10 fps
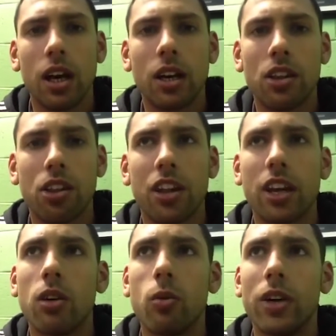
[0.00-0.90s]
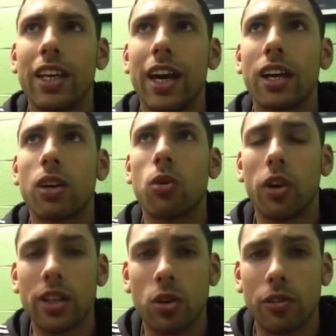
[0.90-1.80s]
Another thing that we get
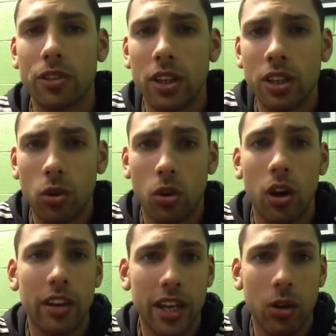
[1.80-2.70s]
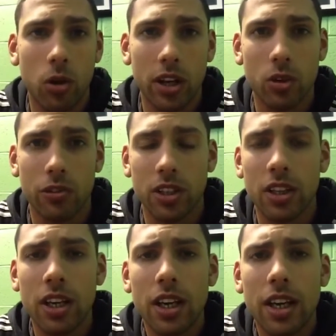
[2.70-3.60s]
quite often, or I hear quite
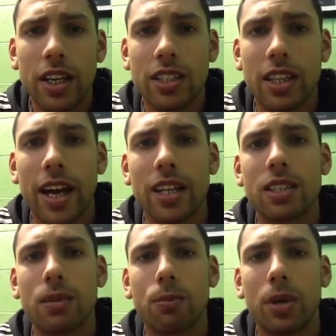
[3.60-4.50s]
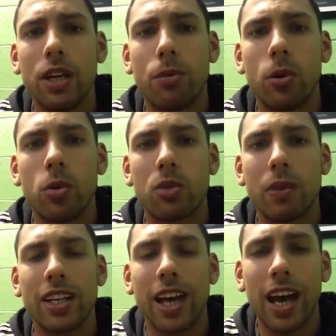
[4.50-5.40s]
often, is that people
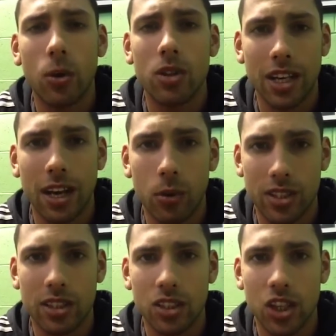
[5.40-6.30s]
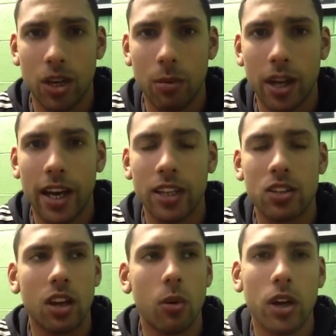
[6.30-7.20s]
spend hours and hours in the gym.
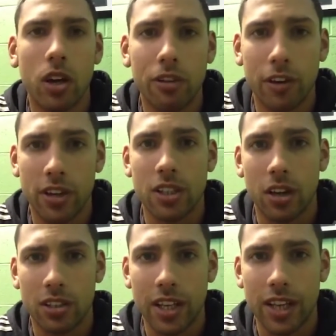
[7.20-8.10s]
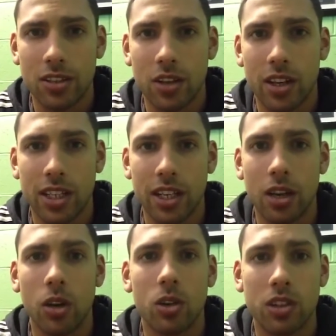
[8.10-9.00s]
And, you know, when I first started exercising,
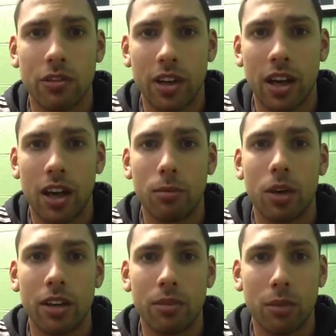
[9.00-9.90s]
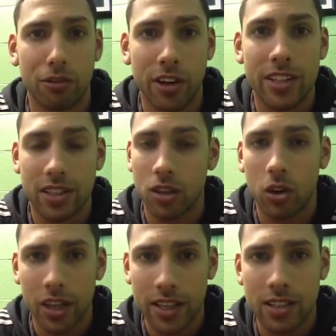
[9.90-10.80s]
and a lot of my friends and
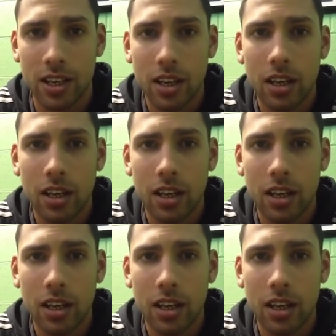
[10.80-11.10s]
colleagues